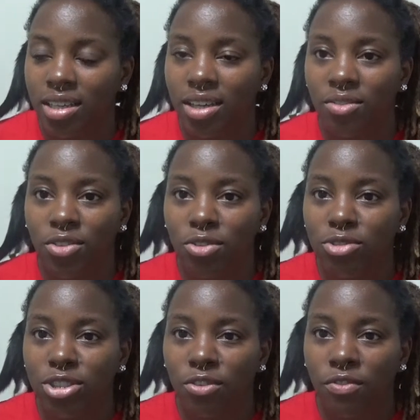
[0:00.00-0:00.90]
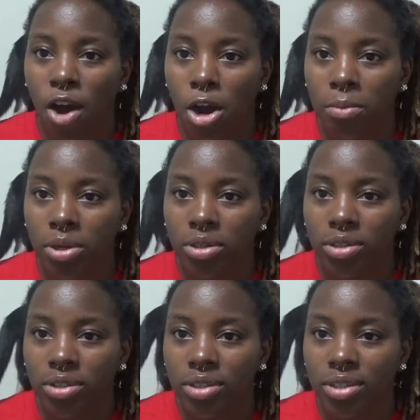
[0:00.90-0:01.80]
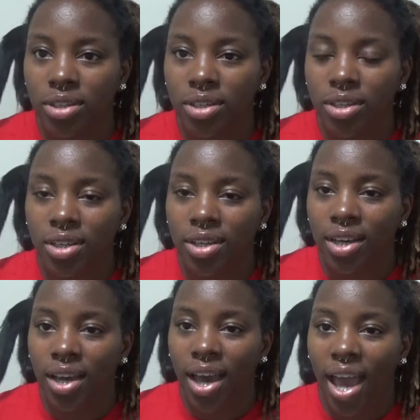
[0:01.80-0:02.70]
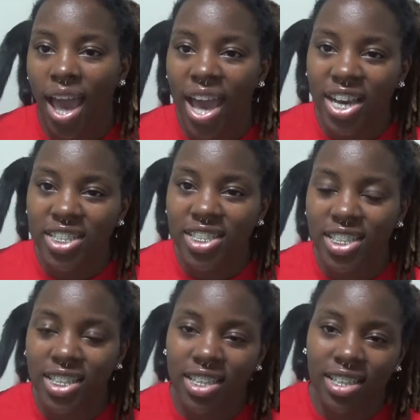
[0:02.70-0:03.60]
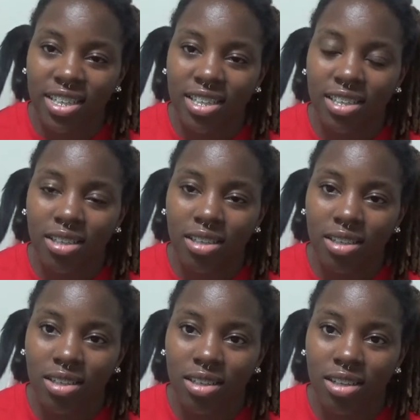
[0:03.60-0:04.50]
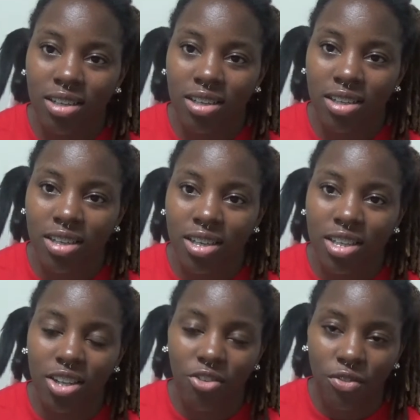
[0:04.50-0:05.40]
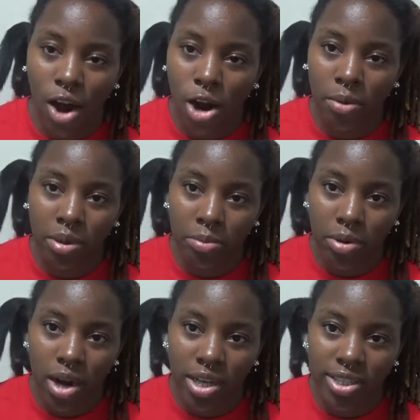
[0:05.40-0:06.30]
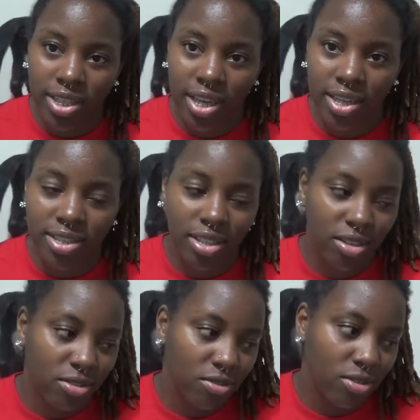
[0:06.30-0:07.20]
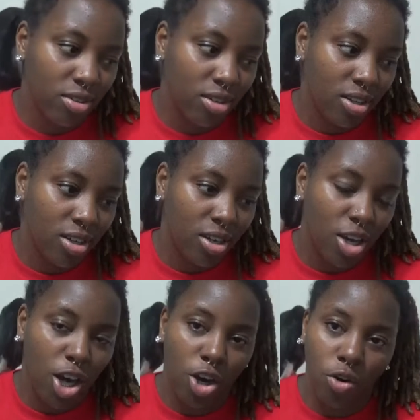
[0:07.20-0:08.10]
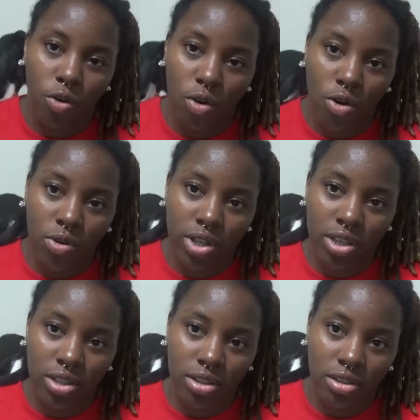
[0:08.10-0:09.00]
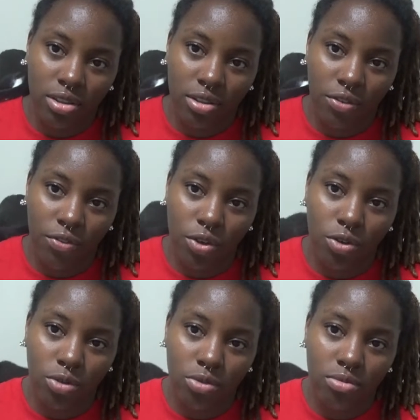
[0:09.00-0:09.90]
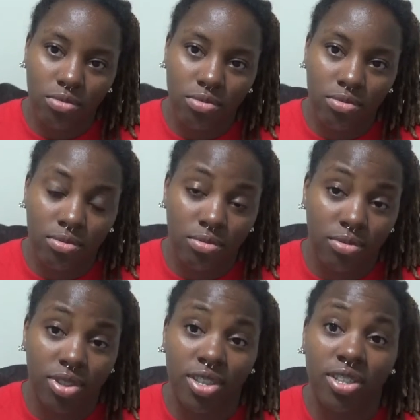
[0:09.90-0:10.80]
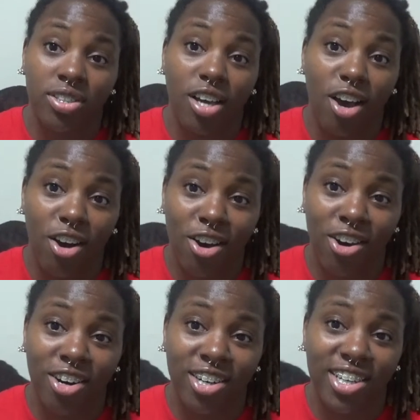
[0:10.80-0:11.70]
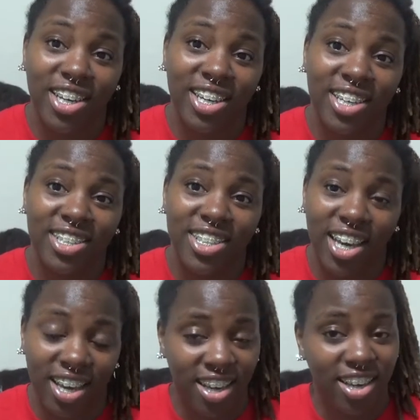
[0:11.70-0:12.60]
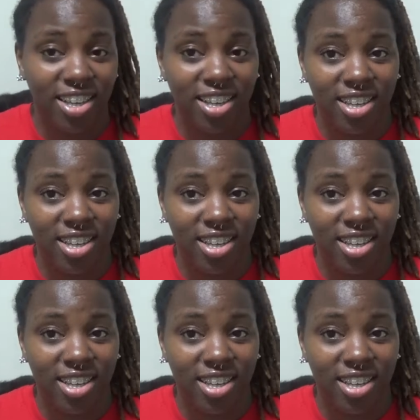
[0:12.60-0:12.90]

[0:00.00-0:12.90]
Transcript: if you was a farmer, actually the farming process of growing the food is hard as heck.